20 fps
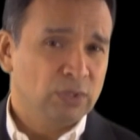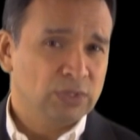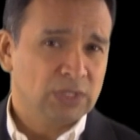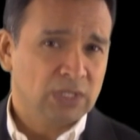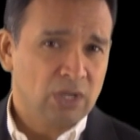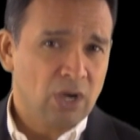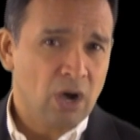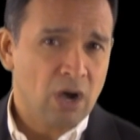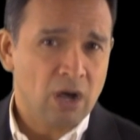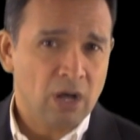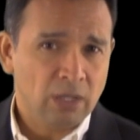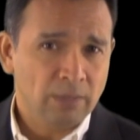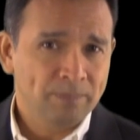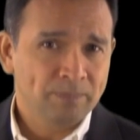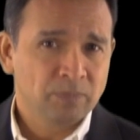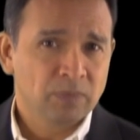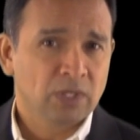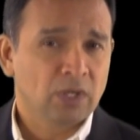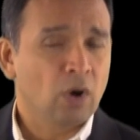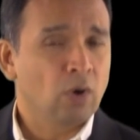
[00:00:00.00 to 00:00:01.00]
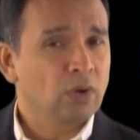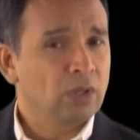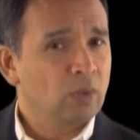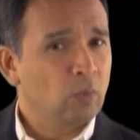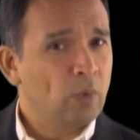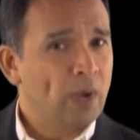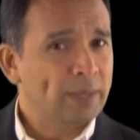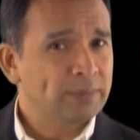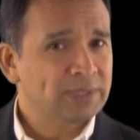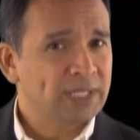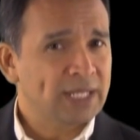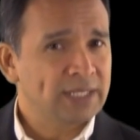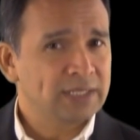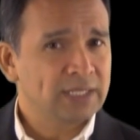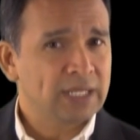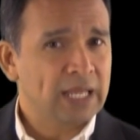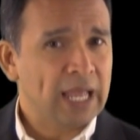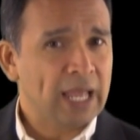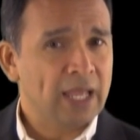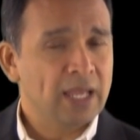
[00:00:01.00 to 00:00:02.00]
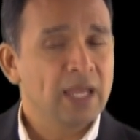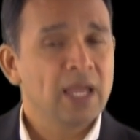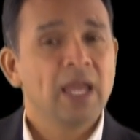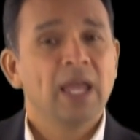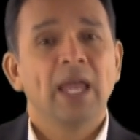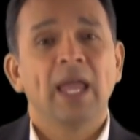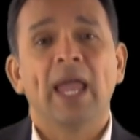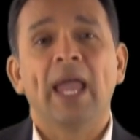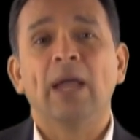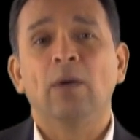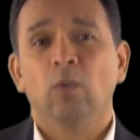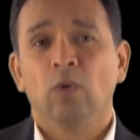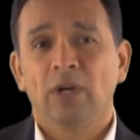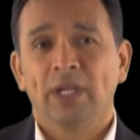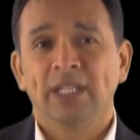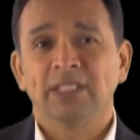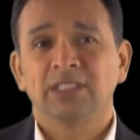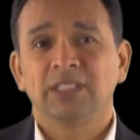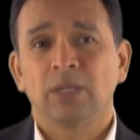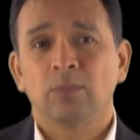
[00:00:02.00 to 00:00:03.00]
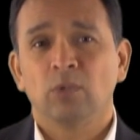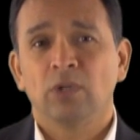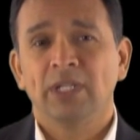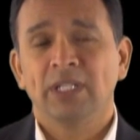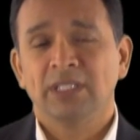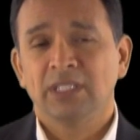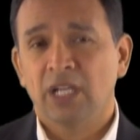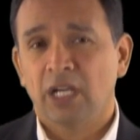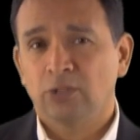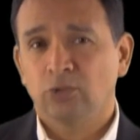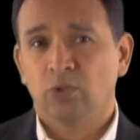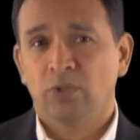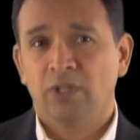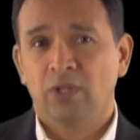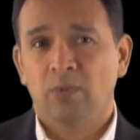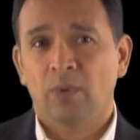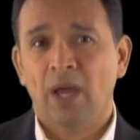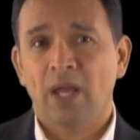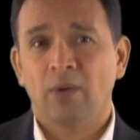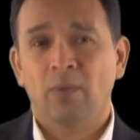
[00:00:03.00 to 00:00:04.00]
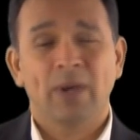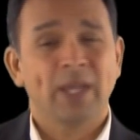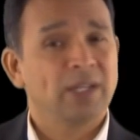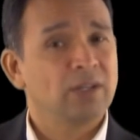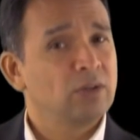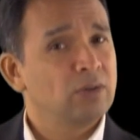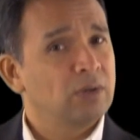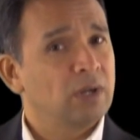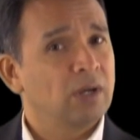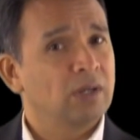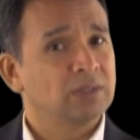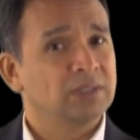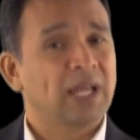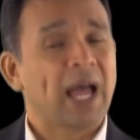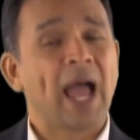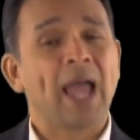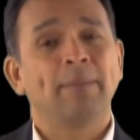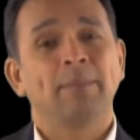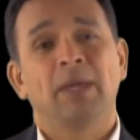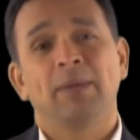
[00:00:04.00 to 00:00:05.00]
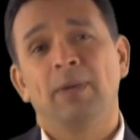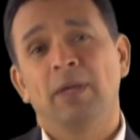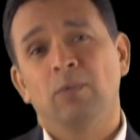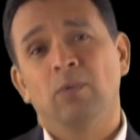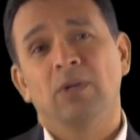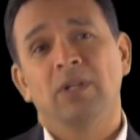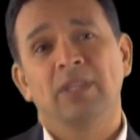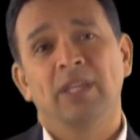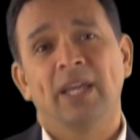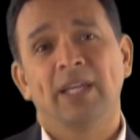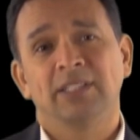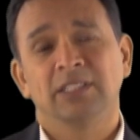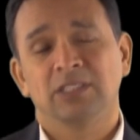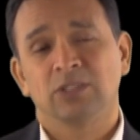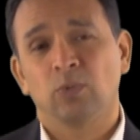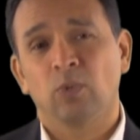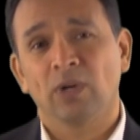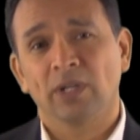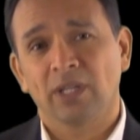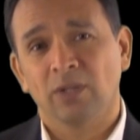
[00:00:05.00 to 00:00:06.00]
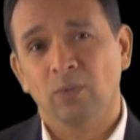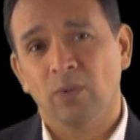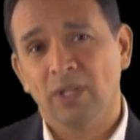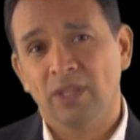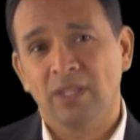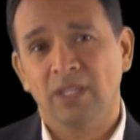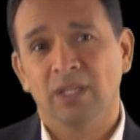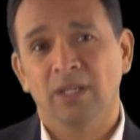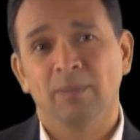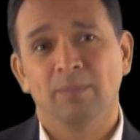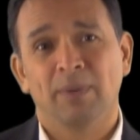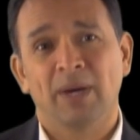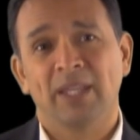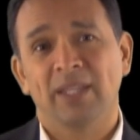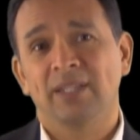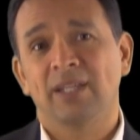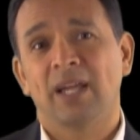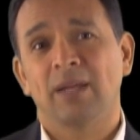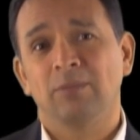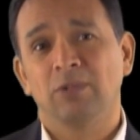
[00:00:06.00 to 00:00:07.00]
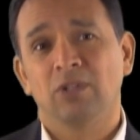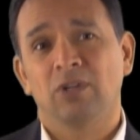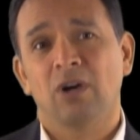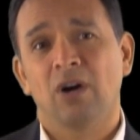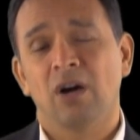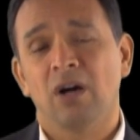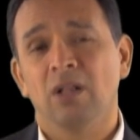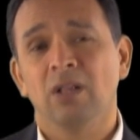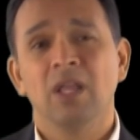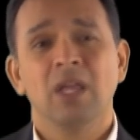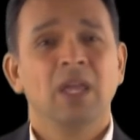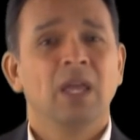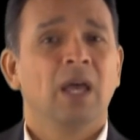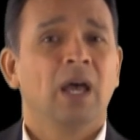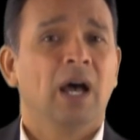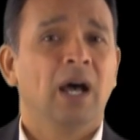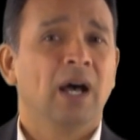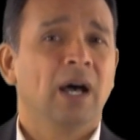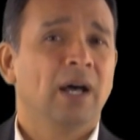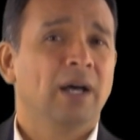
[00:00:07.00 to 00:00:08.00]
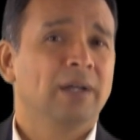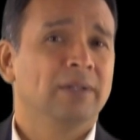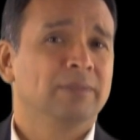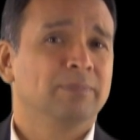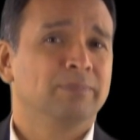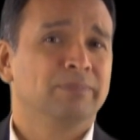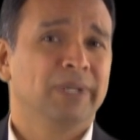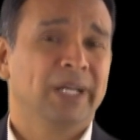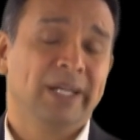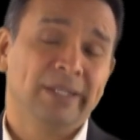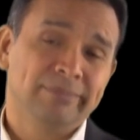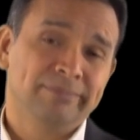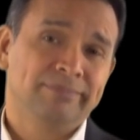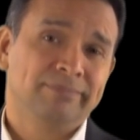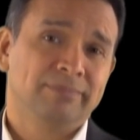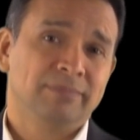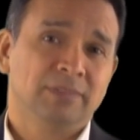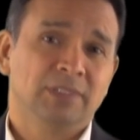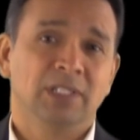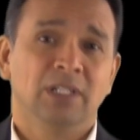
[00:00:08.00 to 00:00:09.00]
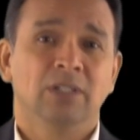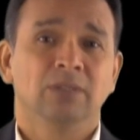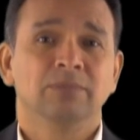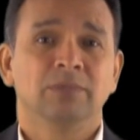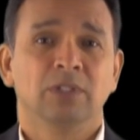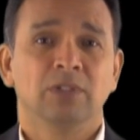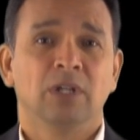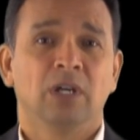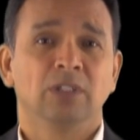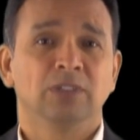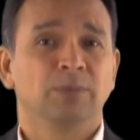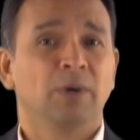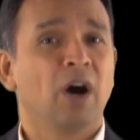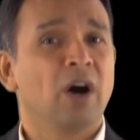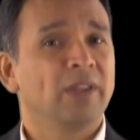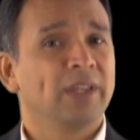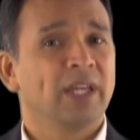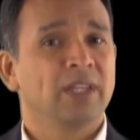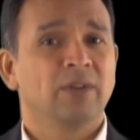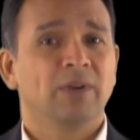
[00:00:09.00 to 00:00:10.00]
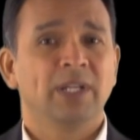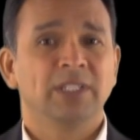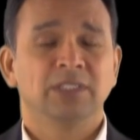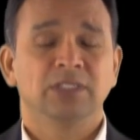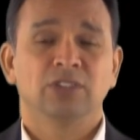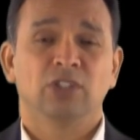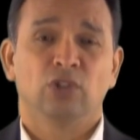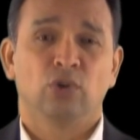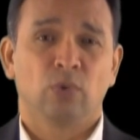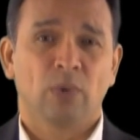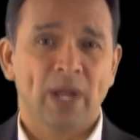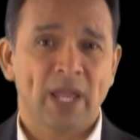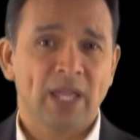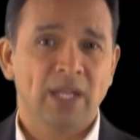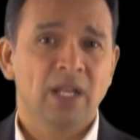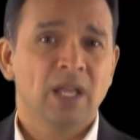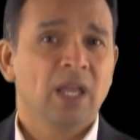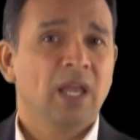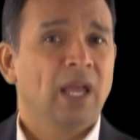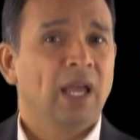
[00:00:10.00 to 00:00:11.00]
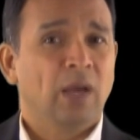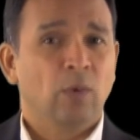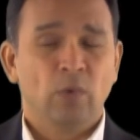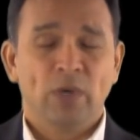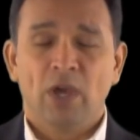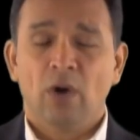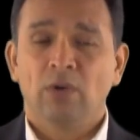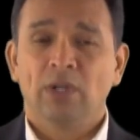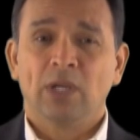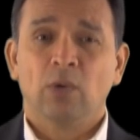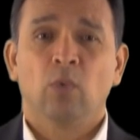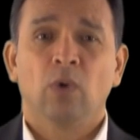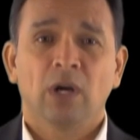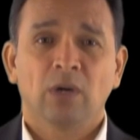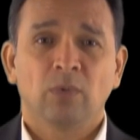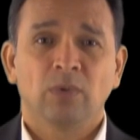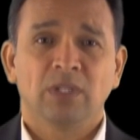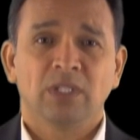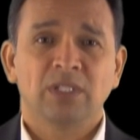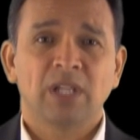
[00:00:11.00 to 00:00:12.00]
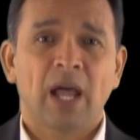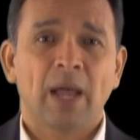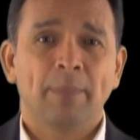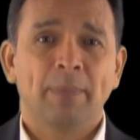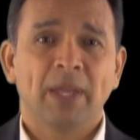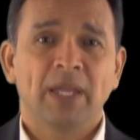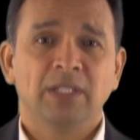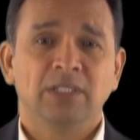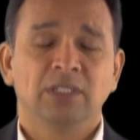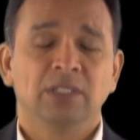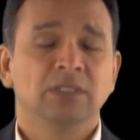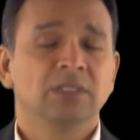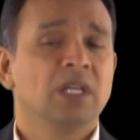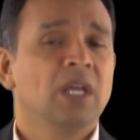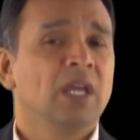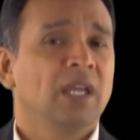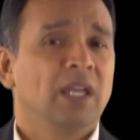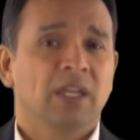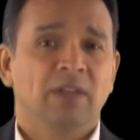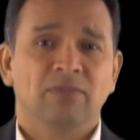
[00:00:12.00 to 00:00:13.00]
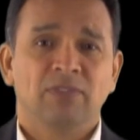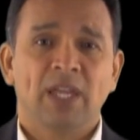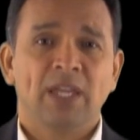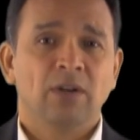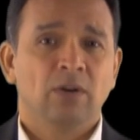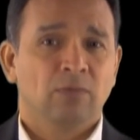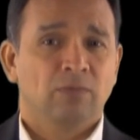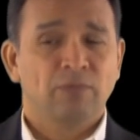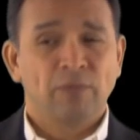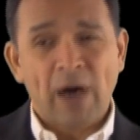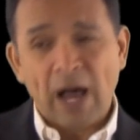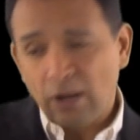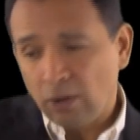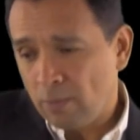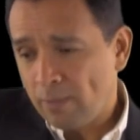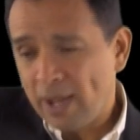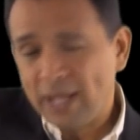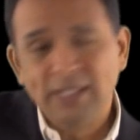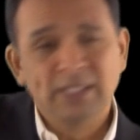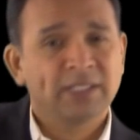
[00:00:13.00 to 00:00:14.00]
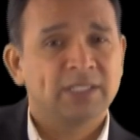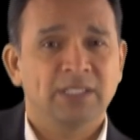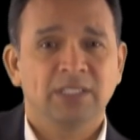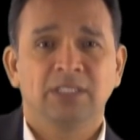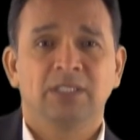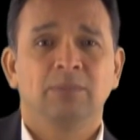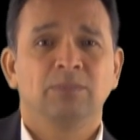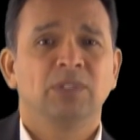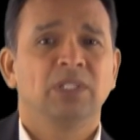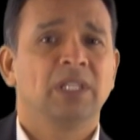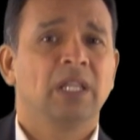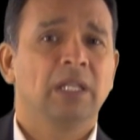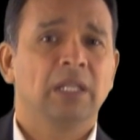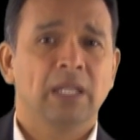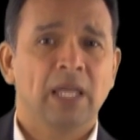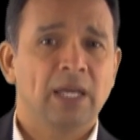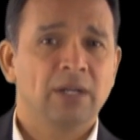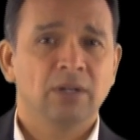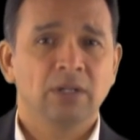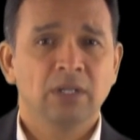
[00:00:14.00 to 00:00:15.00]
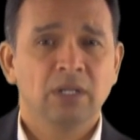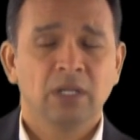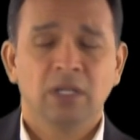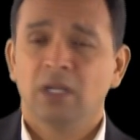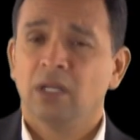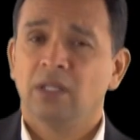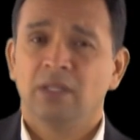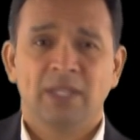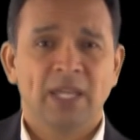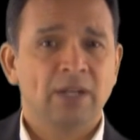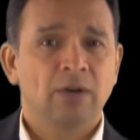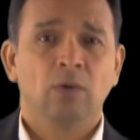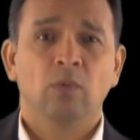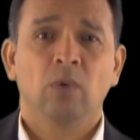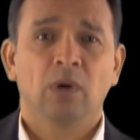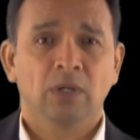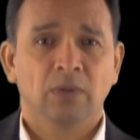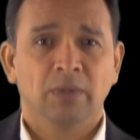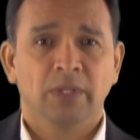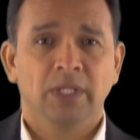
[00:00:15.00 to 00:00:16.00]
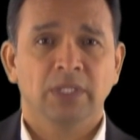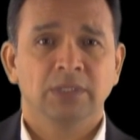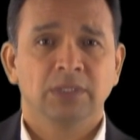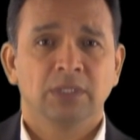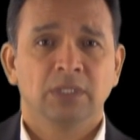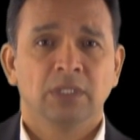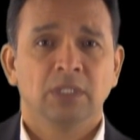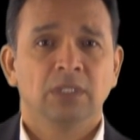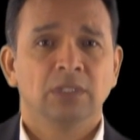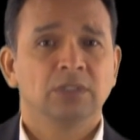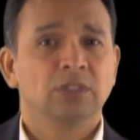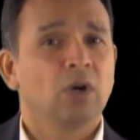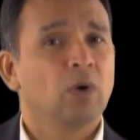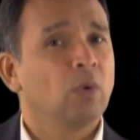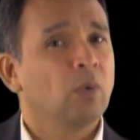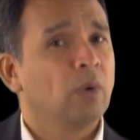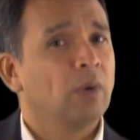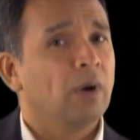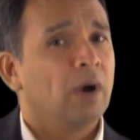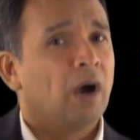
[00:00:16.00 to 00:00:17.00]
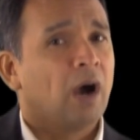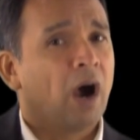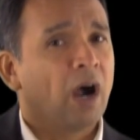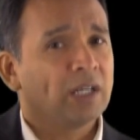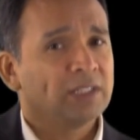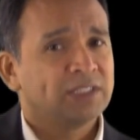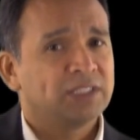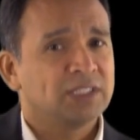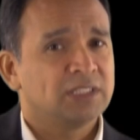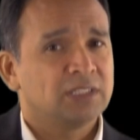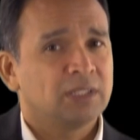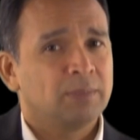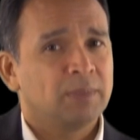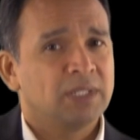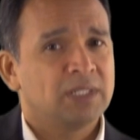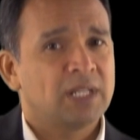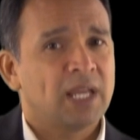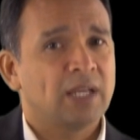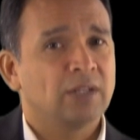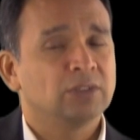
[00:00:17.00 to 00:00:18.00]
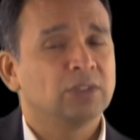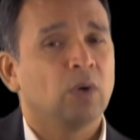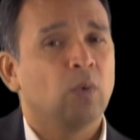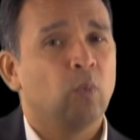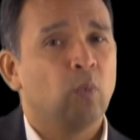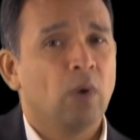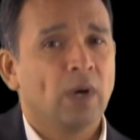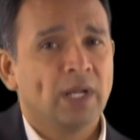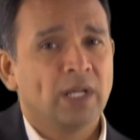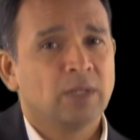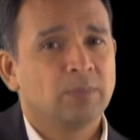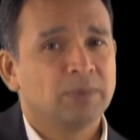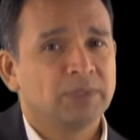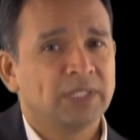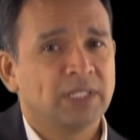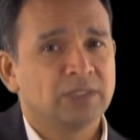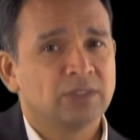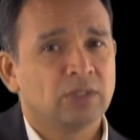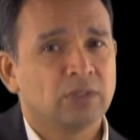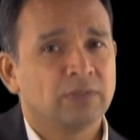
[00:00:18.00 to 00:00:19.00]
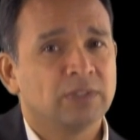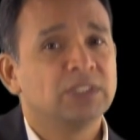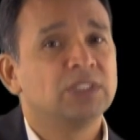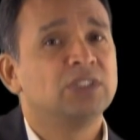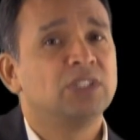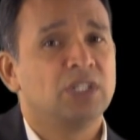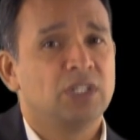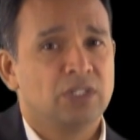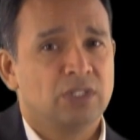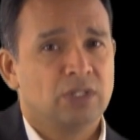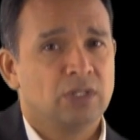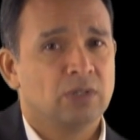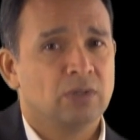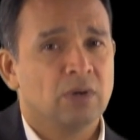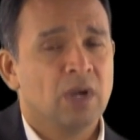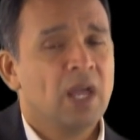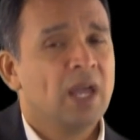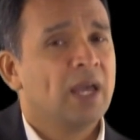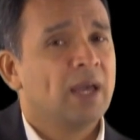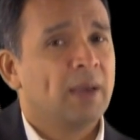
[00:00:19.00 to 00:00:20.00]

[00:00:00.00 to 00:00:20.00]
us a call, go to the website today, and we'll get someone in touch with you right away. And who knows, I may be one of the agents working with you by the time you call. But who knows? But all the other agents are great. We only work with the top agents. If they don't follow my system to the letter, they don't work with us. So our system entails 100% service to you.